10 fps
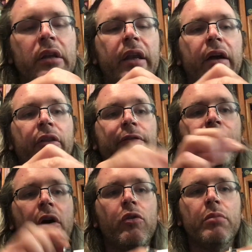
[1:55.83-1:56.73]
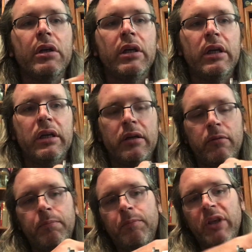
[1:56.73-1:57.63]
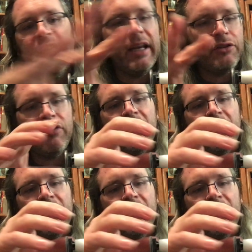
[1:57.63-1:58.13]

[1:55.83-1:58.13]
Now, the foam catches